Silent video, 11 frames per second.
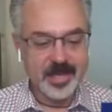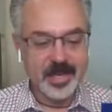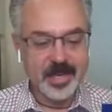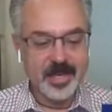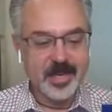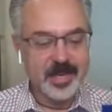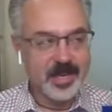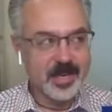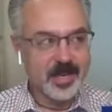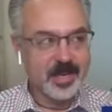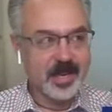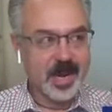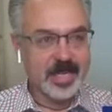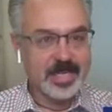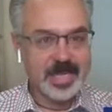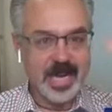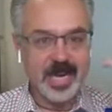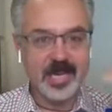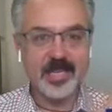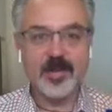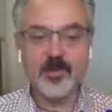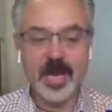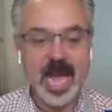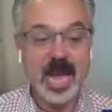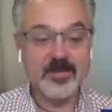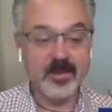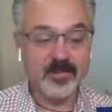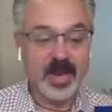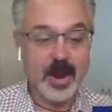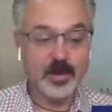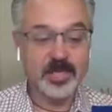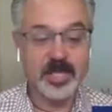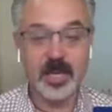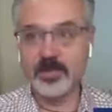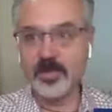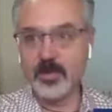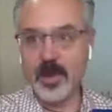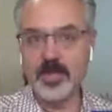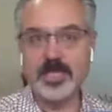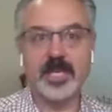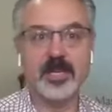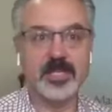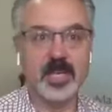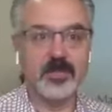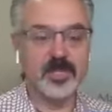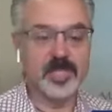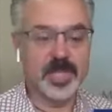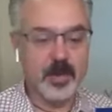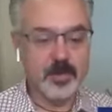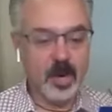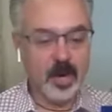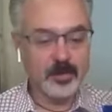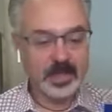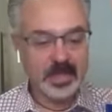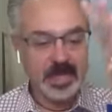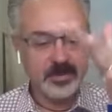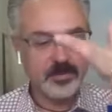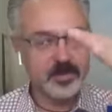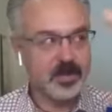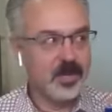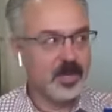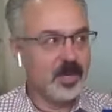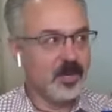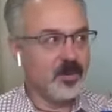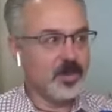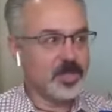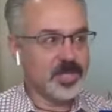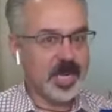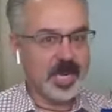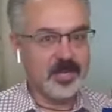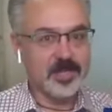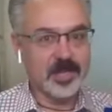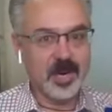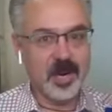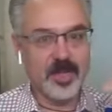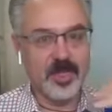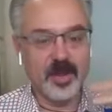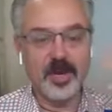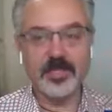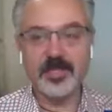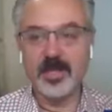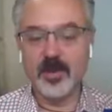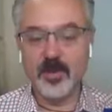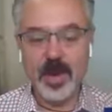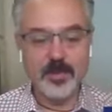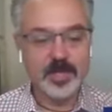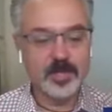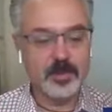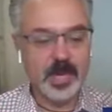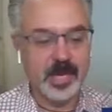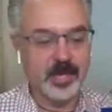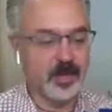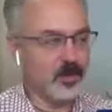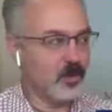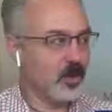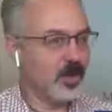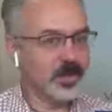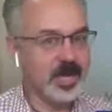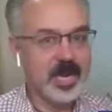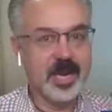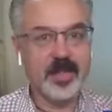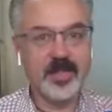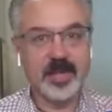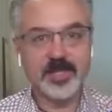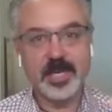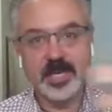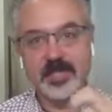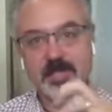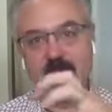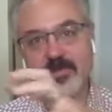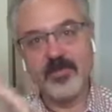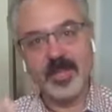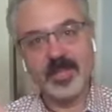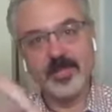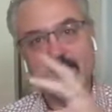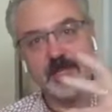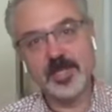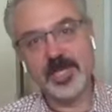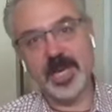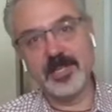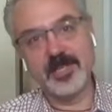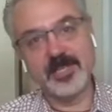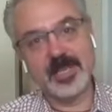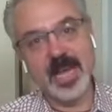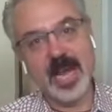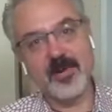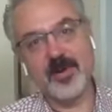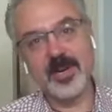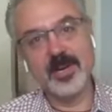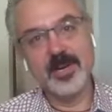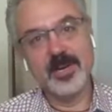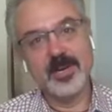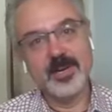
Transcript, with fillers: the identity that we have of ourselves, the way we see ourselves, shape our beliefs, which change our thoughts and the way we speak into the world, and that changes our feelings, which changes our